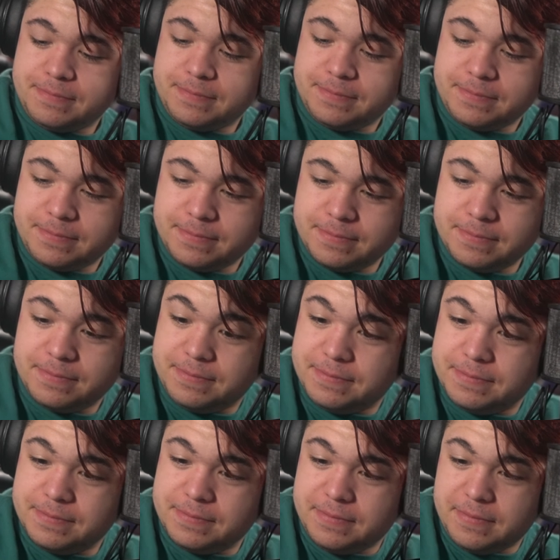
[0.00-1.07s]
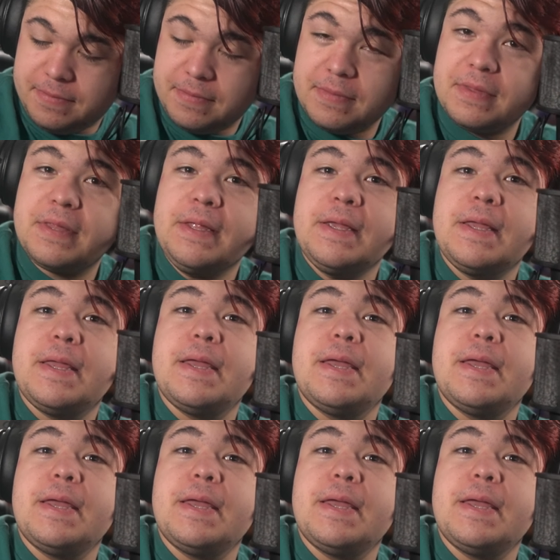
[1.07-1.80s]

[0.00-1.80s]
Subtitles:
Nobody speaks.